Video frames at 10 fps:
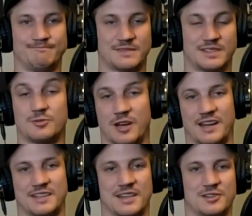training
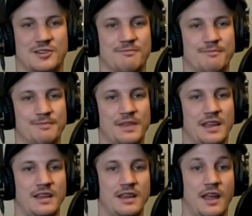session.
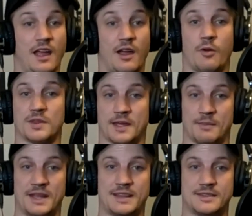What that
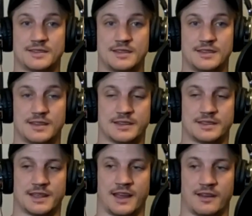means is
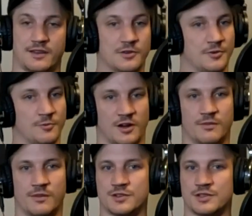that cold water
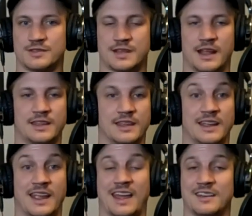immersion, cycling,
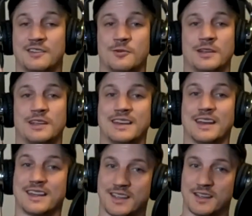and doing
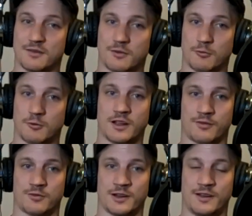nothing for
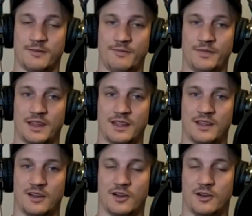recovery
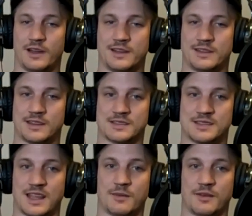all had the
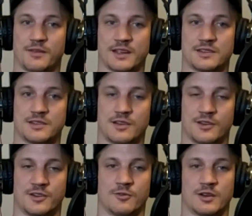same effect on
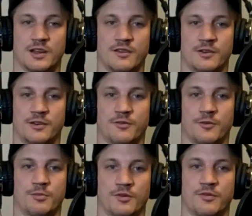your recovery for
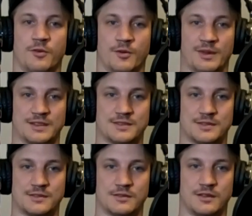performance.
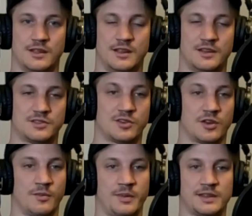So your
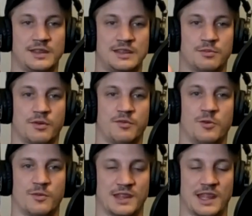ability to perform
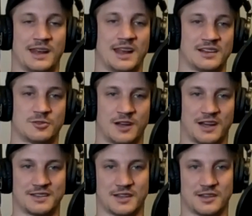in that next training
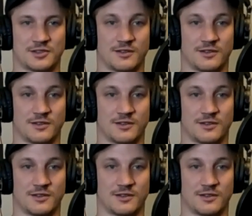session.